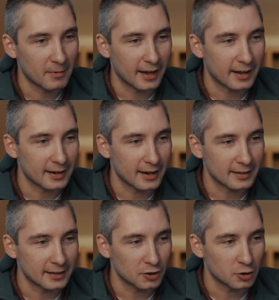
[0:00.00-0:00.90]
and I
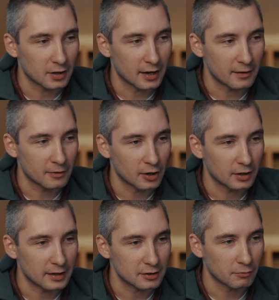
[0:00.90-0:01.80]
think you and I have heard
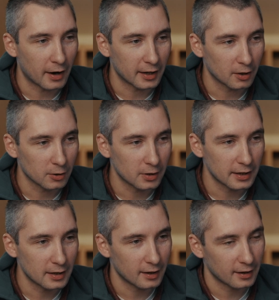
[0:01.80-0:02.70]
this
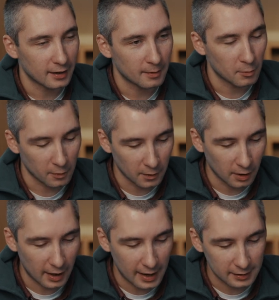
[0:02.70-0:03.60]
regularly over the
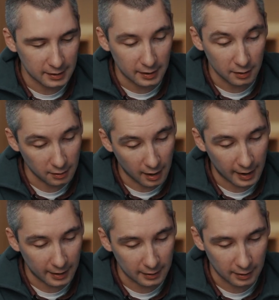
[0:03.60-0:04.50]
last year
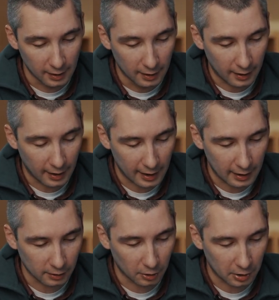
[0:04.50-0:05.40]
and
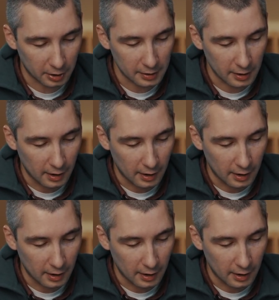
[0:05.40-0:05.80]
longer.